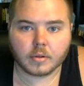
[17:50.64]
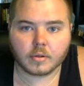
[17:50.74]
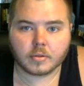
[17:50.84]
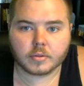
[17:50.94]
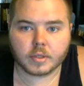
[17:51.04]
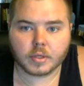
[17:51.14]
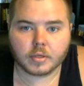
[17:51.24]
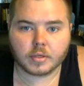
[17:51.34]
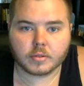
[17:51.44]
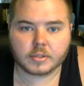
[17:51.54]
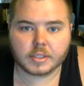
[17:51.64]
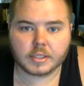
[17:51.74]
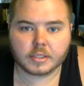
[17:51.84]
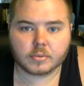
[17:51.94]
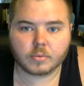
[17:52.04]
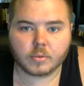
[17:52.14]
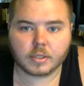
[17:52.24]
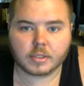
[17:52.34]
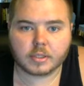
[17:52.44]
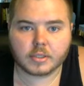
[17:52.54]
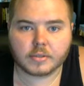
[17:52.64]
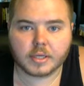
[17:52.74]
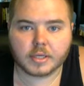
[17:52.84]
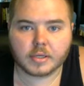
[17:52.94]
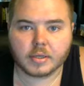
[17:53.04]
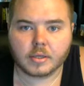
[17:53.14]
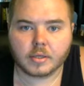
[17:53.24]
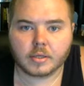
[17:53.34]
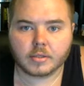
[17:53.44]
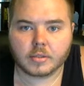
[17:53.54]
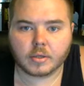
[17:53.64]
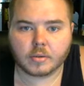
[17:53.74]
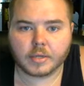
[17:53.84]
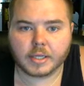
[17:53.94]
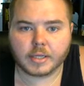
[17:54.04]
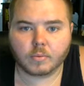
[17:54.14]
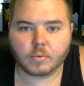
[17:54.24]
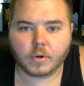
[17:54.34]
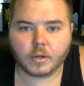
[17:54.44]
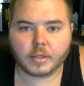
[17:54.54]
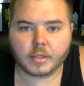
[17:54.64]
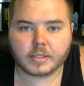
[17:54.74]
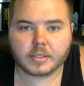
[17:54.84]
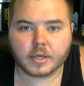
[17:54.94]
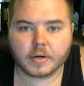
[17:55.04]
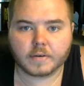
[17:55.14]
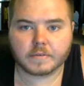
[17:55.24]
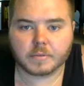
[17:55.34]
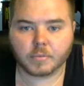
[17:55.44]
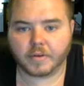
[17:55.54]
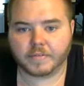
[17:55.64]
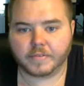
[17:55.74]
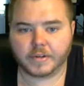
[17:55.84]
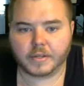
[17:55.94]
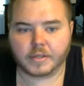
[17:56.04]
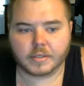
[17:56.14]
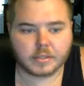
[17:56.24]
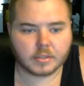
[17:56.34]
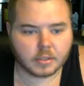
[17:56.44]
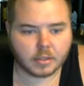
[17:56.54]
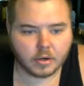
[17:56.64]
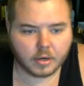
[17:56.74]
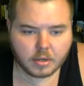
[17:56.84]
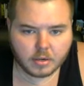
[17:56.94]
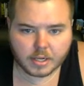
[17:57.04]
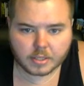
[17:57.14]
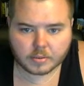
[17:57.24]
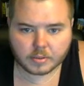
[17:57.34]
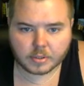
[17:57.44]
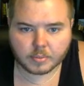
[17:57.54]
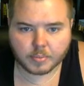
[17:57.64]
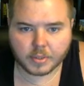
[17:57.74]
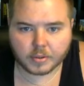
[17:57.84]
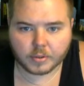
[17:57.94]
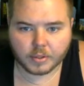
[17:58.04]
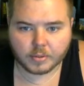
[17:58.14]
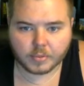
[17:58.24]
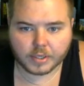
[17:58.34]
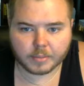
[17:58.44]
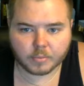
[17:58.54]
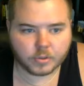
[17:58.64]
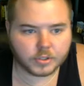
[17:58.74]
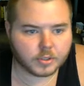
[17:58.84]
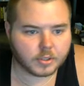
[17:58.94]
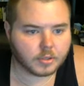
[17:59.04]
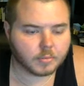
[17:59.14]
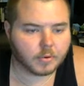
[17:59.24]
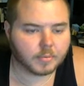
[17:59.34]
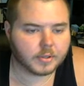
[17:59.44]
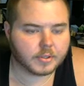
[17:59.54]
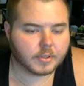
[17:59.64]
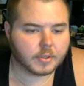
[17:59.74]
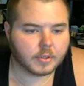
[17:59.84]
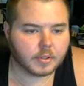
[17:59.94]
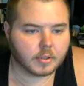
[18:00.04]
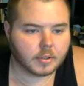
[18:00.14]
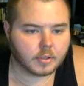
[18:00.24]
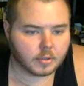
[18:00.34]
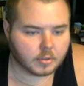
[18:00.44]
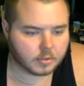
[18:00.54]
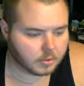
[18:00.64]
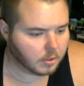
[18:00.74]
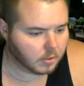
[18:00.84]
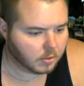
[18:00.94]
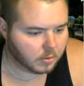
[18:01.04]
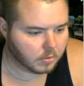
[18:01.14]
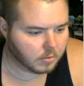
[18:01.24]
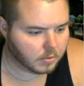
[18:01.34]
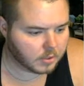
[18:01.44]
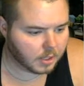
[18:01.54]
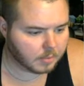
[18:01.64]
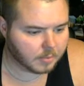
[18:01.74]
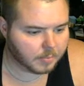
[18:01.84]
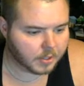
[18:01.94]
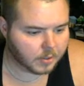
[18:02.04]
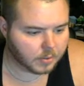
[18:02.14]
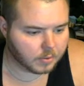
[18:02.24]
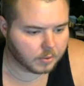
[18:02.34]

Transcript: So 6, one that serves that. So we need one that serves breakfast. Alright, that's what we'll build on. We need more studio apartments. So, time to build.